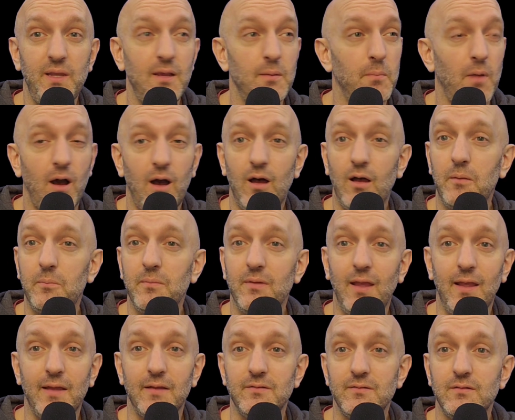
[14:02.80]
a mom
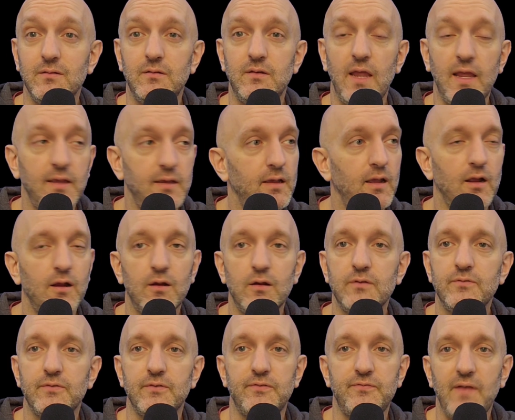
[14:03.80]
and take care
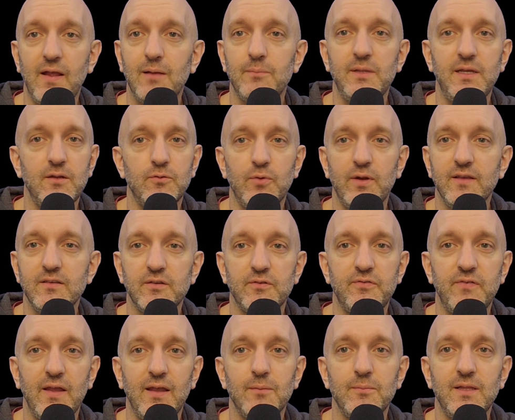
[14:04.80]
of a family and raise a
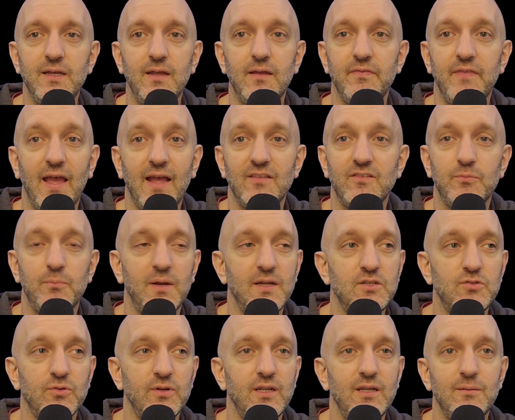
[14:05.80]
family, and that's my
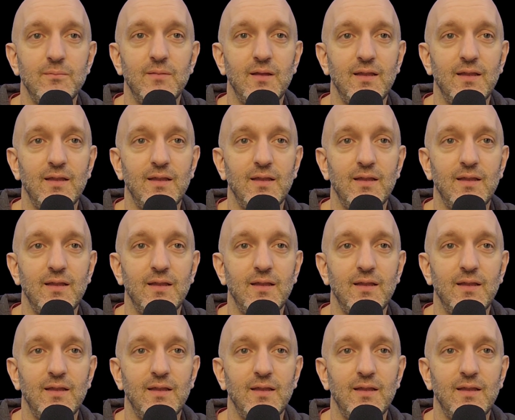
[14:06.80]
dream.